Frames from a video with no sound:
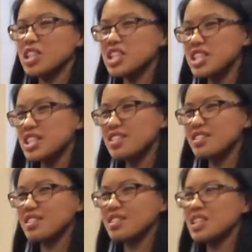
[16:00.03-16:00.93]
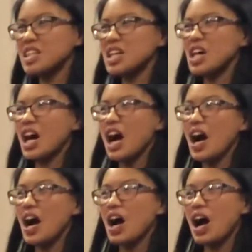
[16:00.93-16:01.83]
the keys.
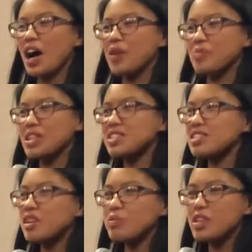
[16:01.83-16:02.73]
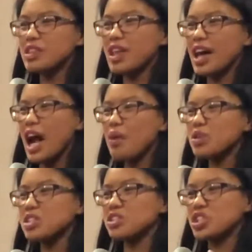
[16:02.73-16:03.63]
This is something that I
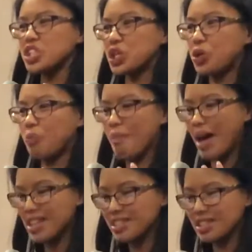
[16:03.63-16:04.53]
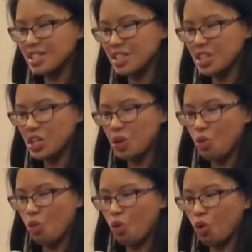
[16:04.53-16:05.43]
wasn't sure meant
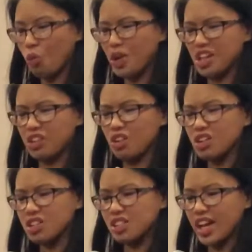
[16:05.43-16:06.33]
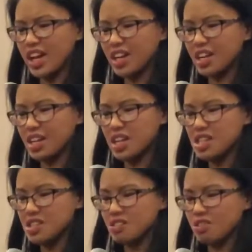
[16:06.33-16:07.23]
or what it looks like.
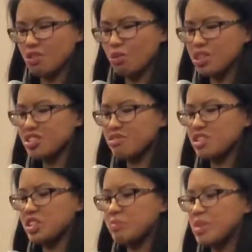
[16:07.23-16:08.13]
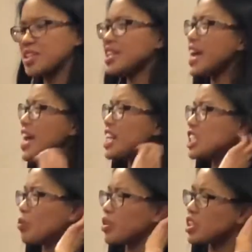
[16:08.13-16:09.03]
So what does it really mean to hand
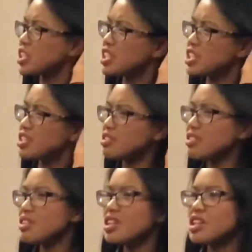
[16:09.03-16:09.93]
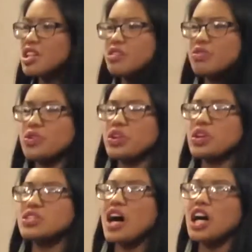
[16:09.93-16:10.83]
someone the keys? If we
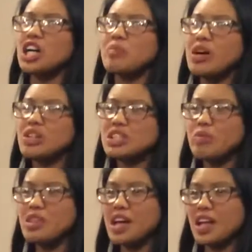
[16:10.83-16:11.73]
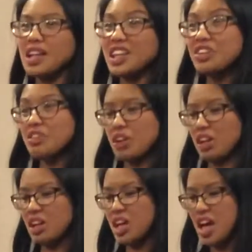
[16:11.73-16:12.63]
are talking about something
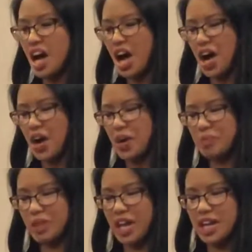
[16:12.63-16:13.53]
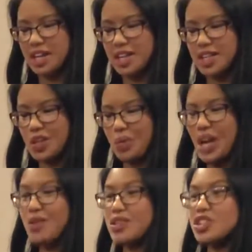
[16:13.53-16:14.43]
literal, like when
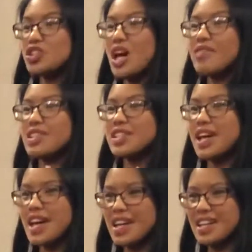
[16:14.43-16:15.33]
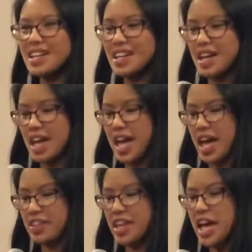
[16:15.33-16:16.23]
I was in driver's ed
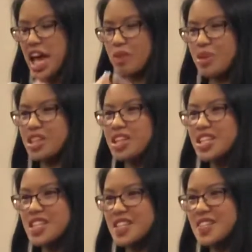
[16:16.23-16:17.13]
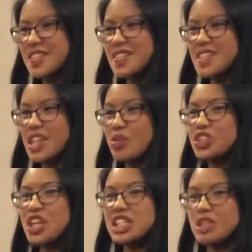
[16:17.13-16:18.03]
and they handed me the keys, they were
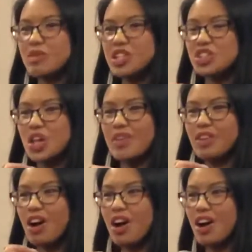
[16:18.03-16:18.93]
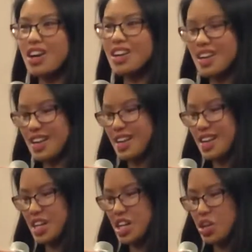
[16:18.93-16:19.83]
trusting me to drive a car.
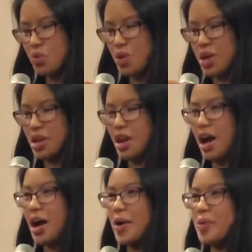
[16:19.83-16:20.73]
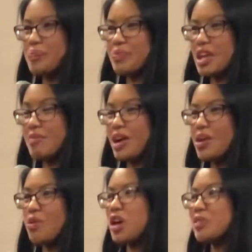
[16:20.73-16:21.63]
When in
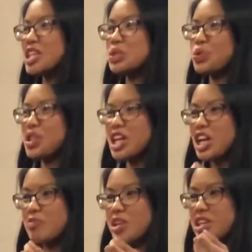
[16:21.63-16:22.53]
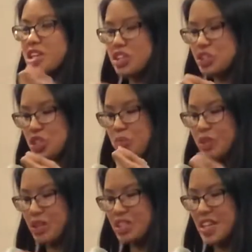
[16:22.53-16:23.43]
my workplace, when they gave me keys to the
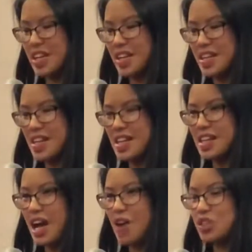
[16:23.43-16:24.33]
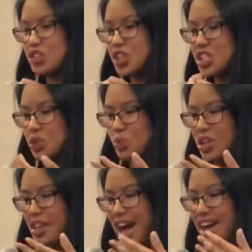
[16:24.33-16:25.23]
building, I was trusted
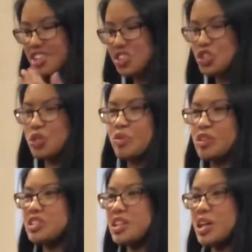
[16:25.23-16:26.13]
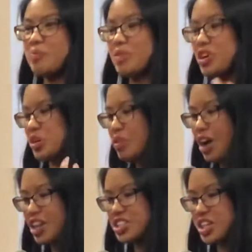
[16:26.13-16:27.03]
with access to the building and bigger
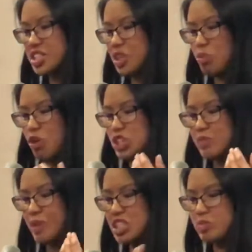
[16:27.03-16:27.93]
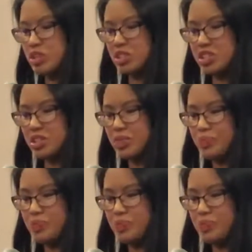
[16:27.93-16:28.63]
projects and more responsibility.